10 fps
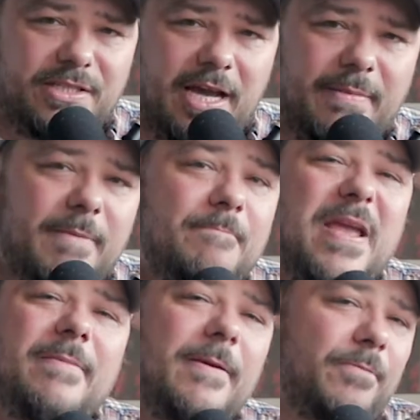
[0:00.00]
hobby.
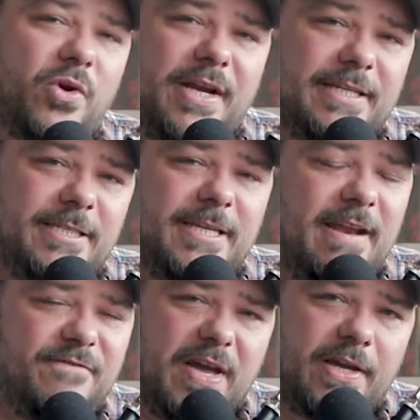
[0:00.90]
Maybe price
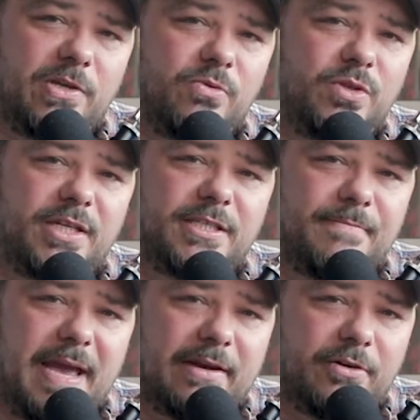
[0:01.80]
and value
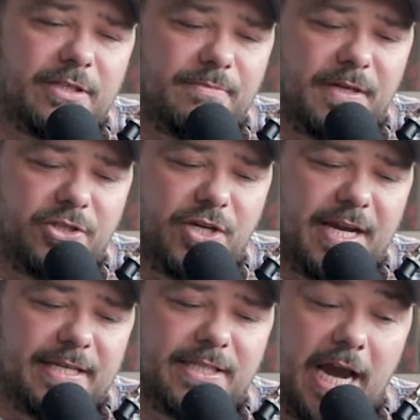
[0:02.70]
doesn't matter as much
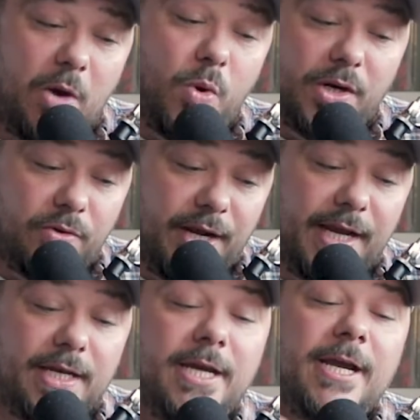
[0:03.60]
as I want to
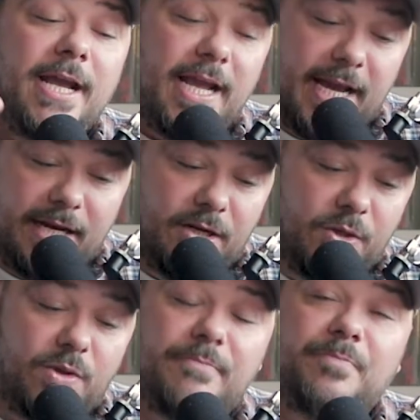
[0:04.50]
read and
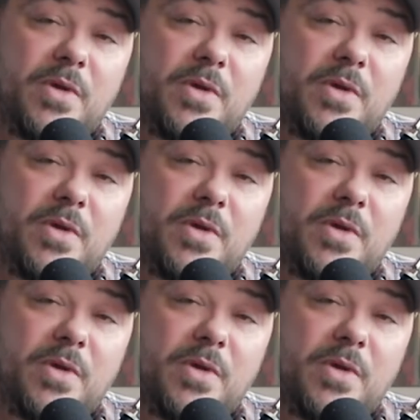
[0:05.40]
own